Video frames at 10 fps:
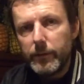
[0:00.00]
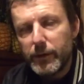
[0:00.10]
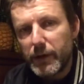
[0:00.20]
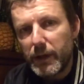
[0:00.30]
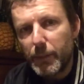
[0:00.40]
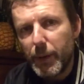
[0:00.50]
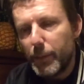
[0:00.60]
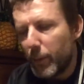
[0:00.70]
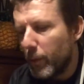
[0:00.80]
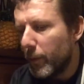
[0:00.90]
they said that
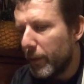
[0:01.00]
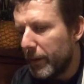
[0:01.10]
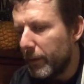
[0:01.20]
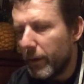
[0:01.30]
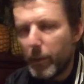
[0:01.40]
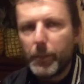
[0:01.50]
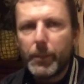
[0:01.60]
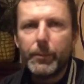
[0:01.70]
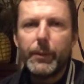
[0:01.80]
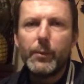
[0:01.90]
people
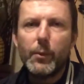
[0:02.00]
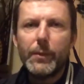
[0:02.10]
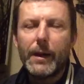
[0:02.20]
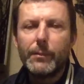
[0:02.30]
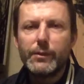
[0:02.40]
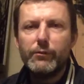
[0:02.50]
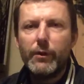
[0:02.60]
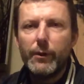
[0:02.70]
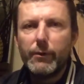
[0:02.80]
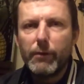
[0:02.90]
will be able to
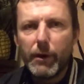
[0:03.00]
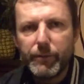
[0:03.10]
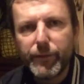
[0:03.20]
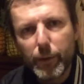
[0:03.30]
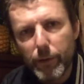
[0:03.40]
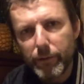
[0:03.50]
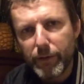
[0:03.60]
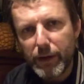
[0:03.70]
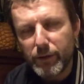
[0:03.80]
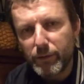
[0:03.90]
grow their own fruit and
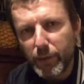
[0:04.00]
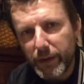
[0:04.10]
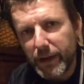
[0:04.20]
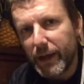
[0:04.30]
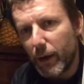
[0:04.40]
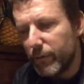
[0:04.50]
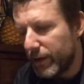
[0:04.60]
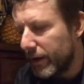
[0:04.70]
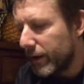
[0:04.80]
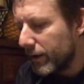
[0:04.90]
veg when they get over
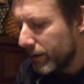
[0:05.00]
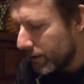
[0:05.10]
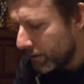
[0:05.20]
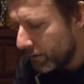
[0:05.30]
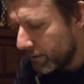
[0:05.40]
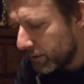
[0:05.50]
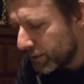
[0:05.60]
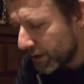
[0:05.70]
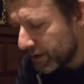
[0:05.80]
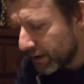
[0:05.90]
there.
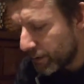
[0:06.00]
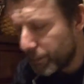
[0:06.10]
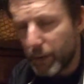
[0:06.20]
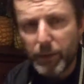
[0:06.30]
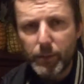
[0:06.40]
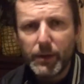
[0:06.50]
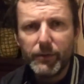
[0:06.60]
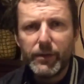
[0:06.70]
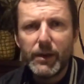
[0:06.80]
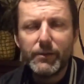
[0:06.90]
So they said the people could be
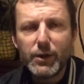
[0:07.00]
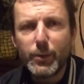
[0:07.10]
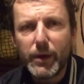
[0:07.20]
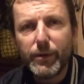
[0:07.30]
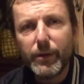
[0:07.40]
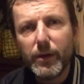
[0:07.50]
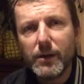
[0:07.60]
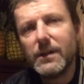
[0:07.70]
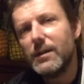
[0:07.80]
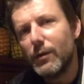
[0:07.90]
living there in the
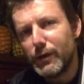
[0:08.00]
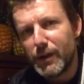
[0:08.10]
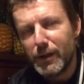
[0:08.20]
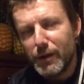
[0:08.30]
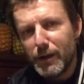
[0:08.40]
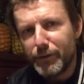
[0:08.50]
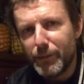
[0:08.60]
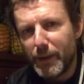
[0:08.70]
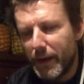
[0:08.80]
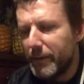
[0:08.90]
2030s. That's like 10 years
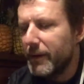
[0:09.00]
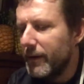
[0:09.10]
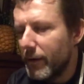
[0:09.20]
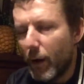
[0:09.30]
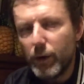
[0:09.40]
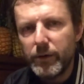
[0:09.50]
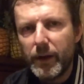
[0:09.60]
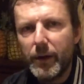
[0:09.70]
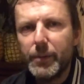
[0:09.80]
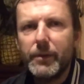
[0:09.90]
from now. I could
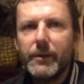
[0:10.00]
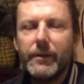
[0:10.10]
go.